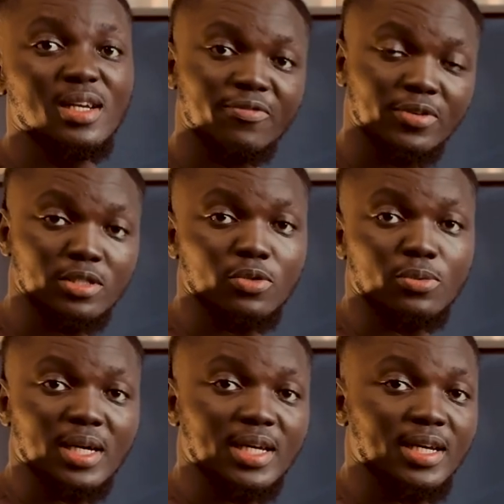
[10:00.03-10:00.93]
Physical
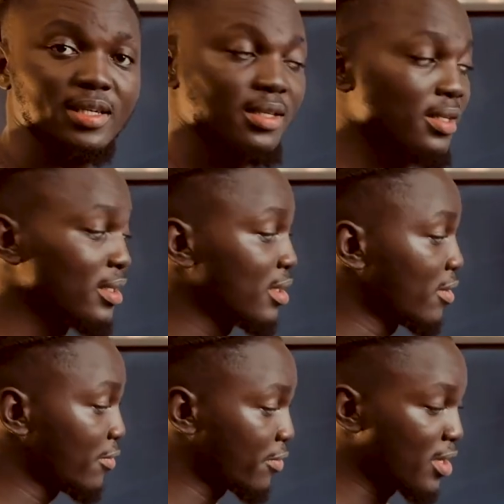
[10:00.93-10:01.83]
market,
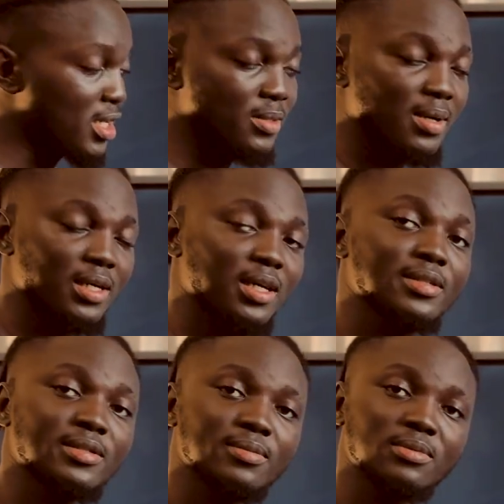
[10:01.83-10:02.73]
forex
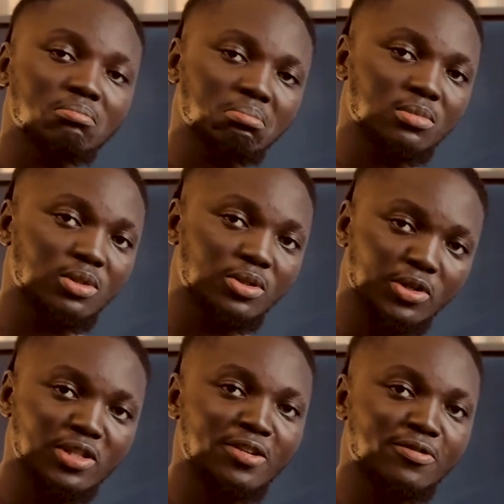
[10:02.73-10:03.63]
markets,
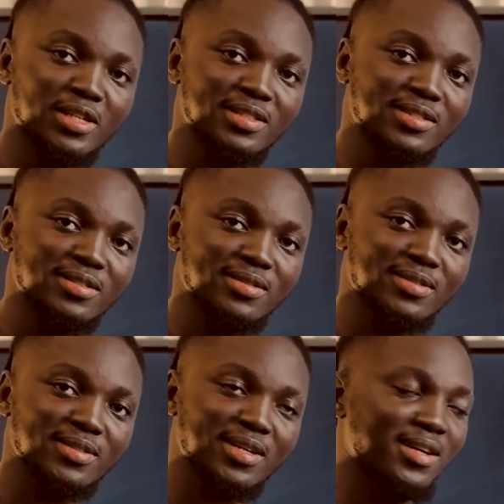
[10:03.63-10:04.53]
no difference.
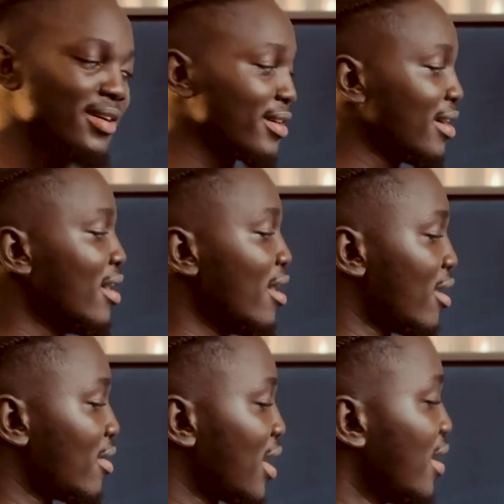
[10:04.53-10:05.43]

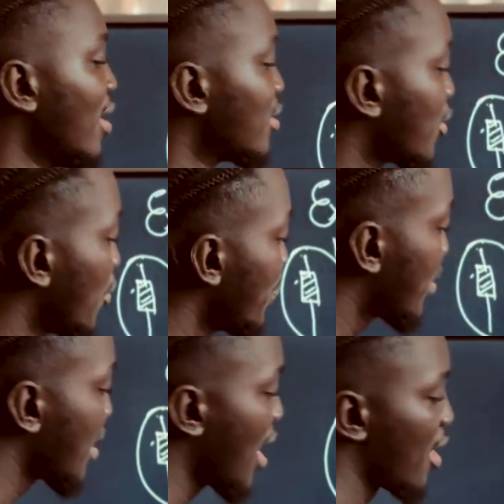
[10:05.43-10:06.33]
All right. So
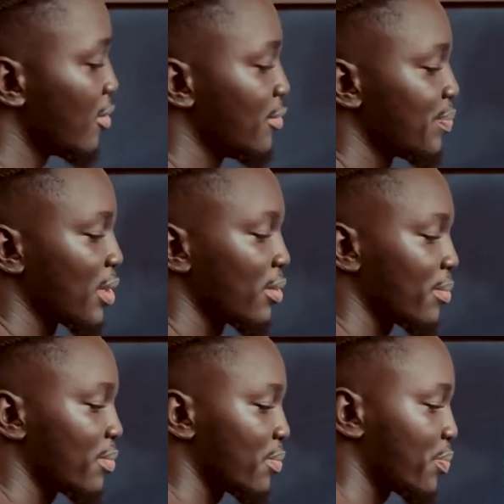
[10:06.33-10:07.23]
now,
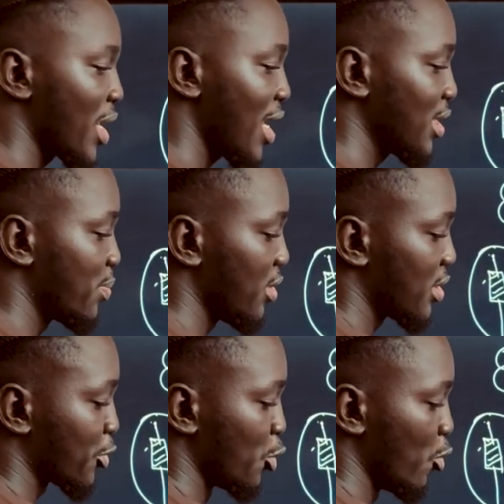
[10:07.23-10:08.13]
price
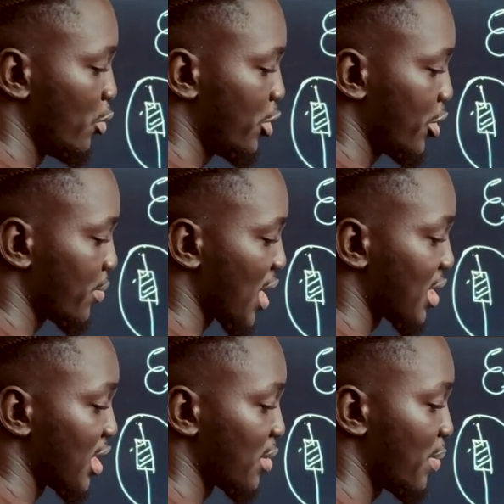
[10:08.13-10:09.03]
sold
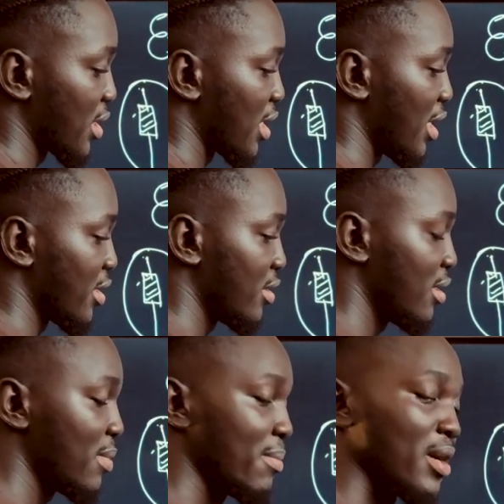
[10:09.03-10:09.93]
as expected.
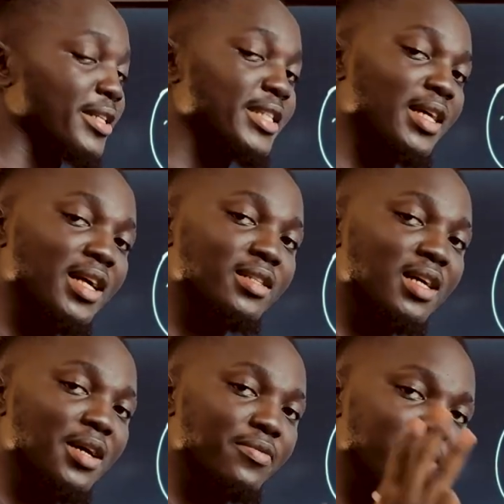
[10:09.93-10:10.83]
Remember, sellers
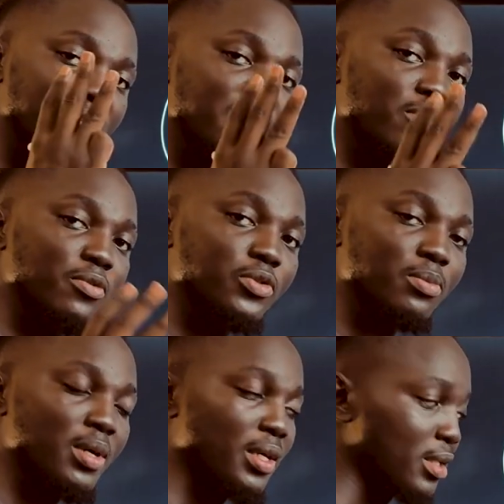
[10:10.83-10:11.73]
have 3 moves to
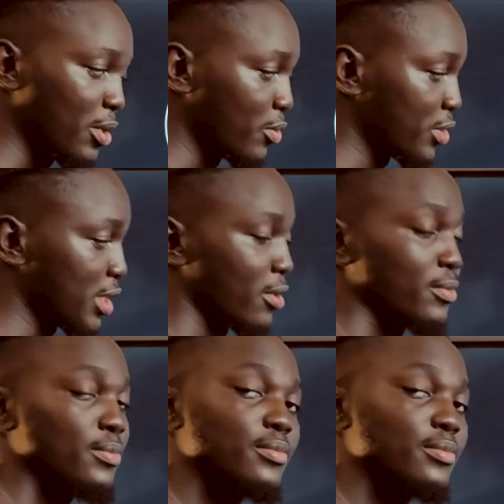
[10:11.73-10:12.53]
make. They will sell.